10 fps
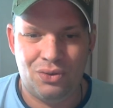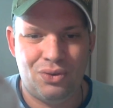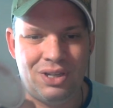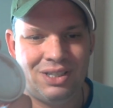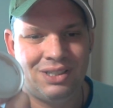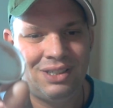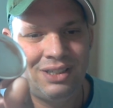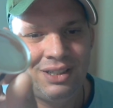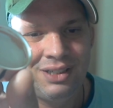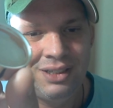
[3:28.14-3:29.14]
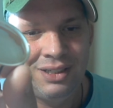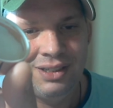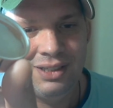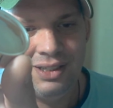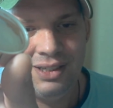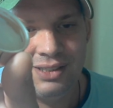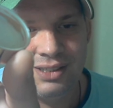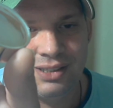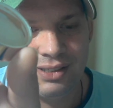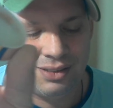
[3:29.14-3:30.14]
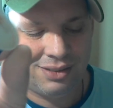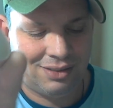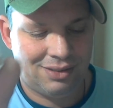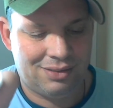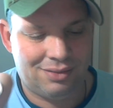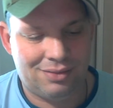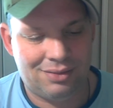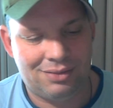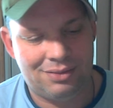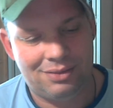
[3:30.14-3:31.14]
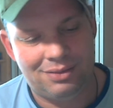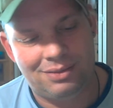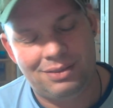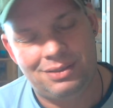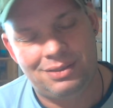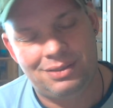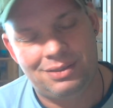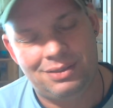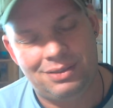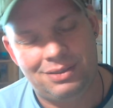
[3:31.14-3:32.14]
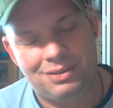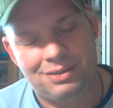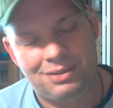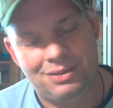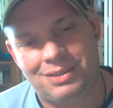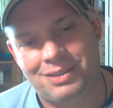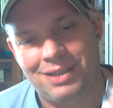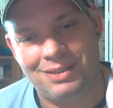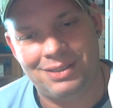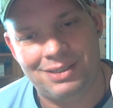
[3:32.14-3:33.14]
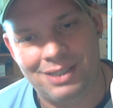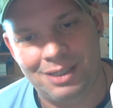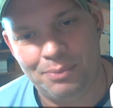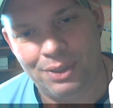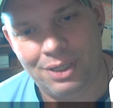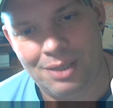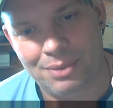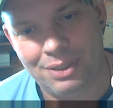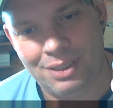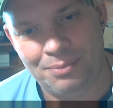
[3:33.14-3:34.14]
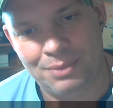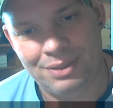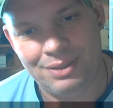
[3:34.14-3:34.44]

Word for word: Oh no, it's it's got the same problem.